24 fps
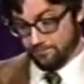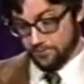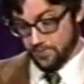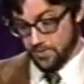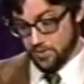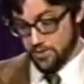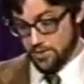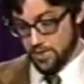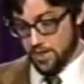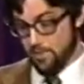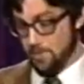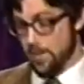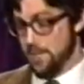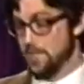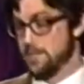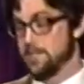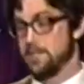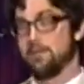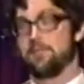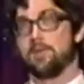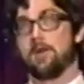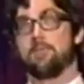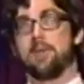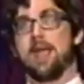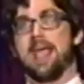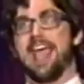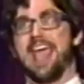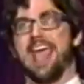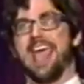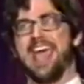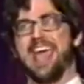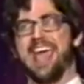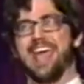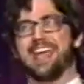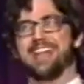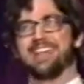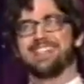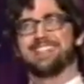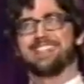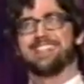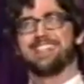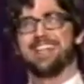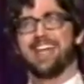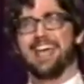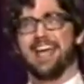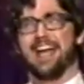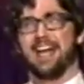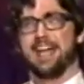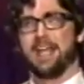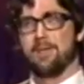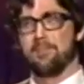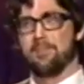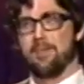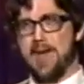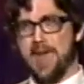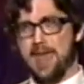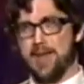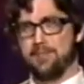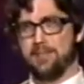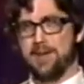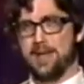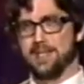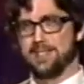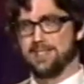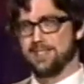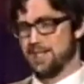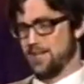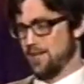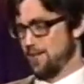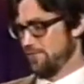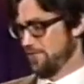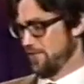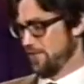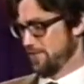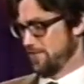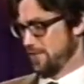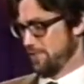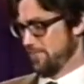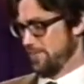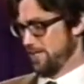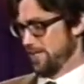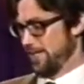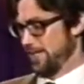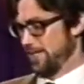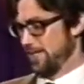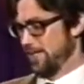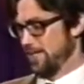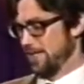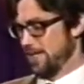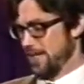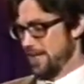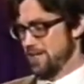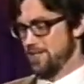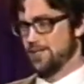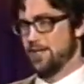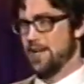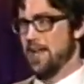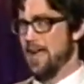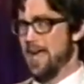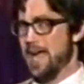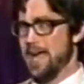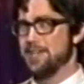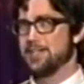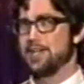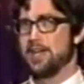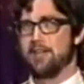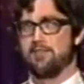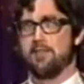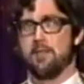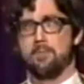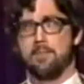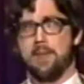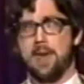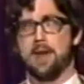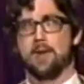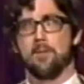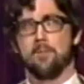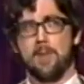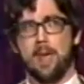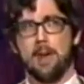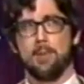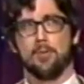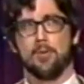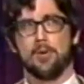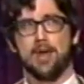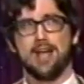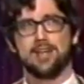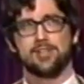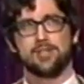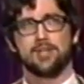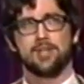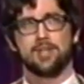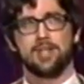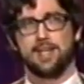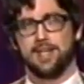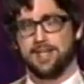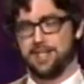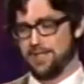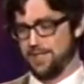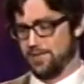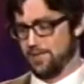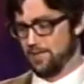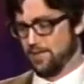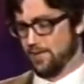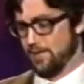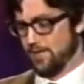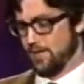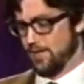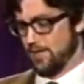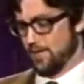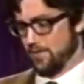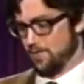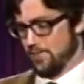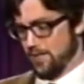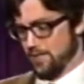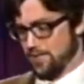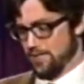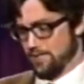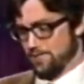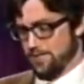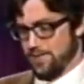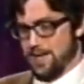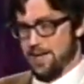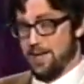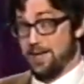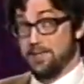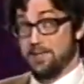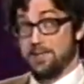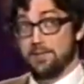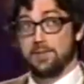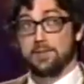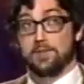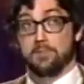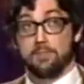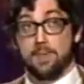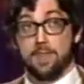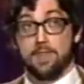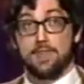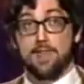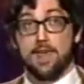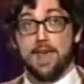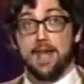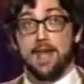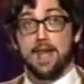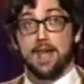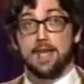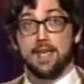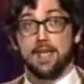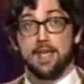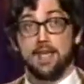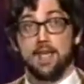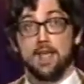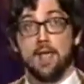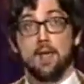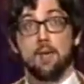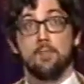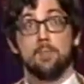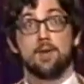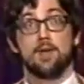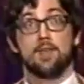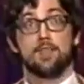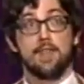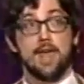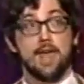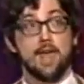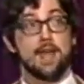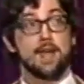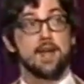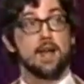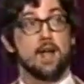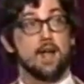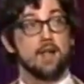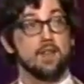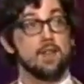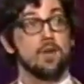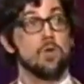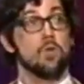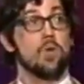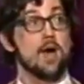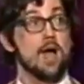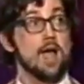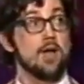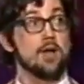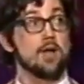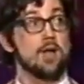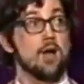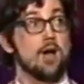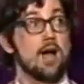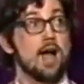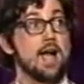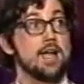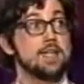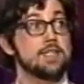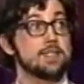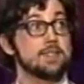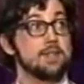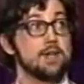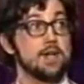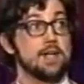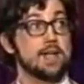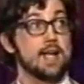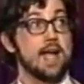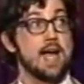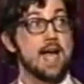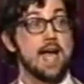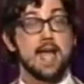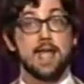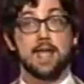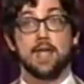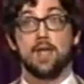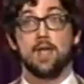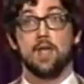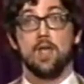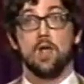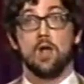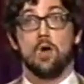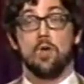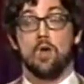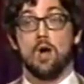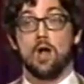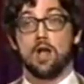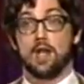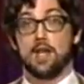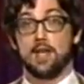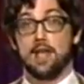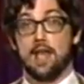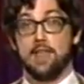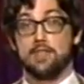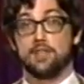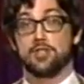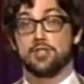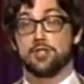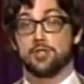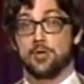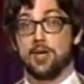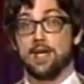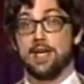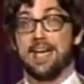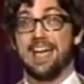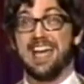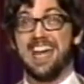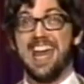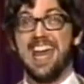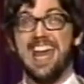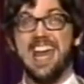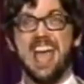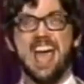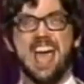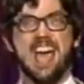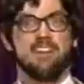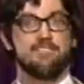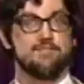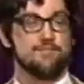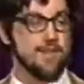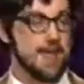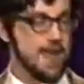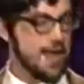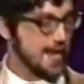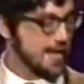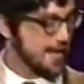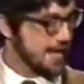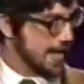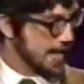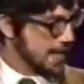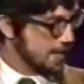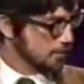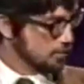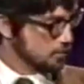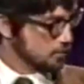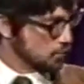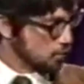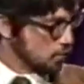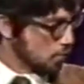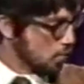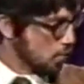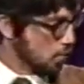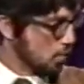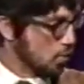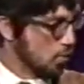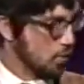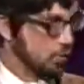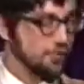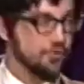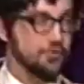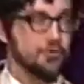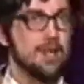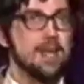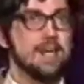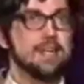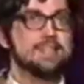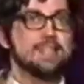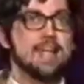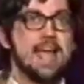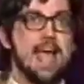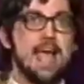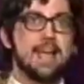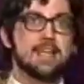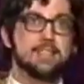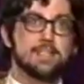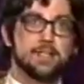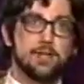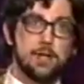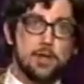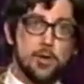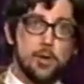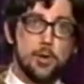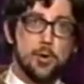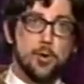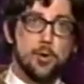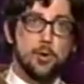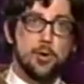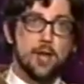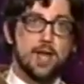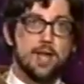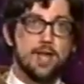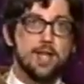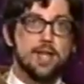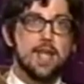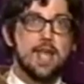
So I write stuff on my hands, and I get mad at myself because I'm like, I should have a better memory. I shouldn't need to write stuff down. It's pathetic. But then a little while ago, I saw a guy walking down the street, and he had Van Halen rules tattooed